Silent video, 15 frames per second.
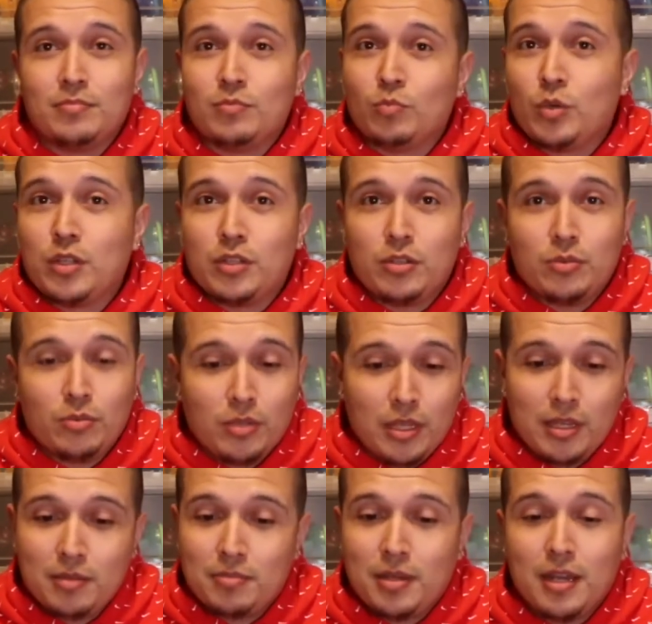whether you
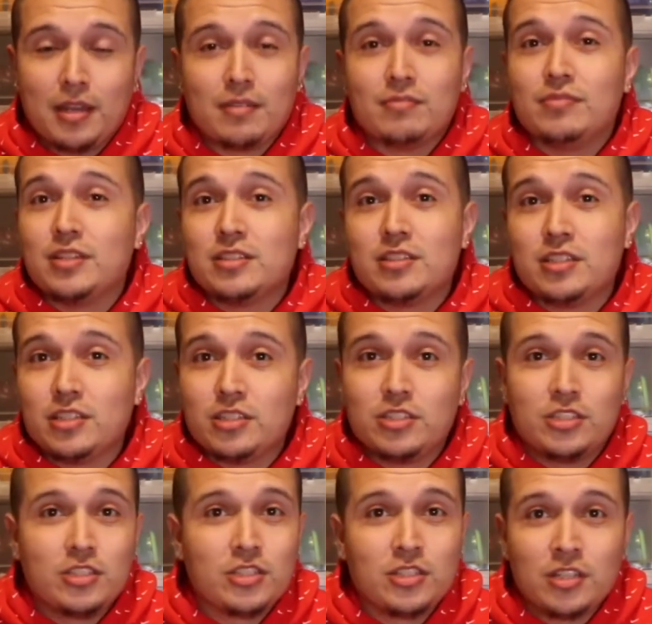like buying vintage